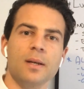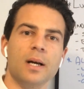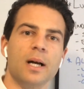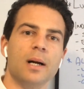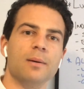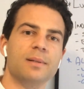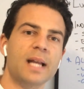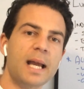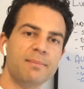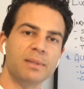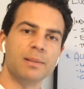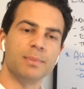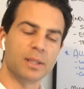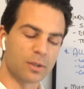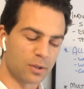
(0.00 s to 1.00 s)

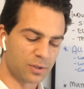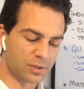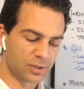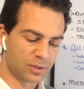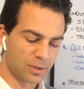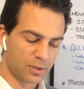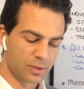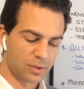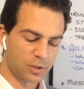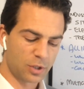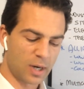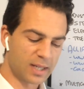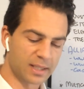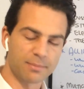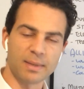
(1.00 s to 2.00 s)
namely because
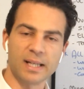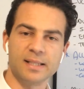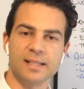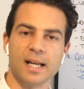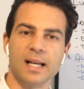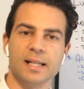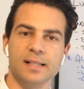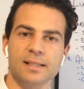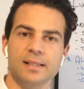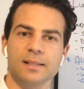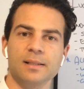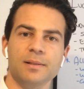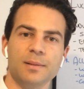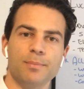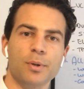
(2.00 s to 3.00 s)
China maintained
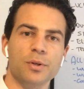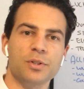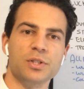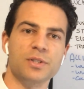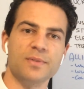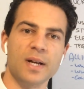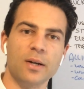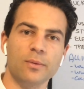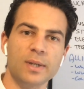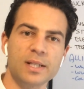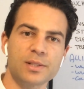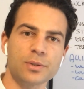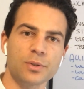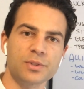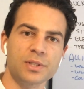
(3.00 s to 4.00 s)
the purchase of our
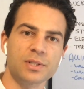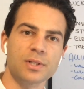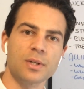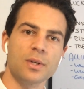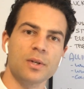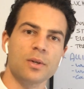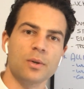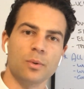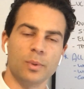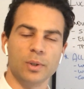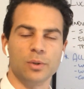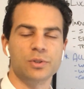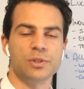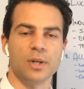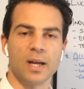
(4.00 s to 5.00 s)
resources. We
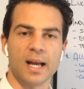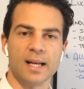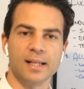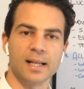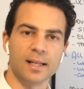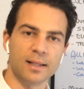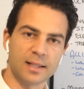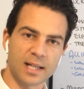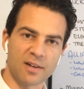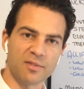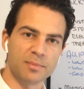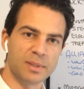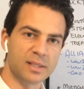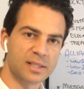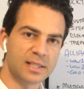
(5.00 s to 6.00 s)
also had a
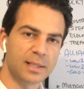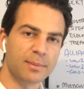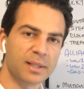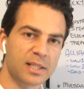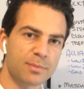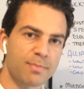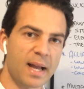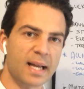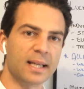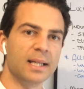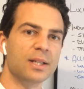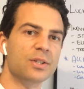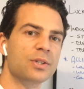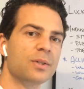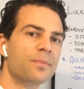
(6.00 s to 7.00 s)
government stimulus
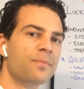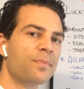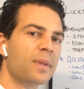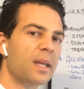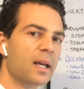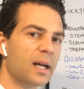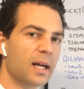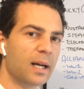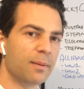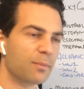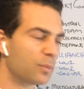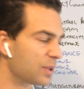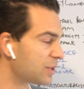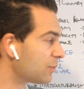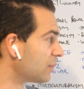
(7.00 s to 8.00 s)
package,
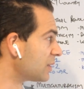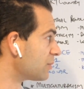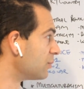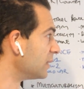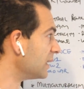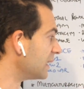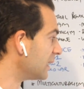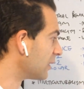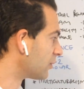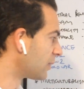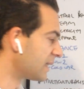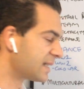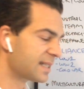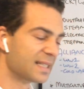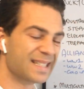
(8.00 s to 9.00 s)
which has really
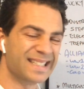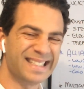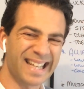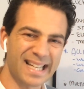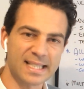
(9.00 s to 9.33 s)
increased the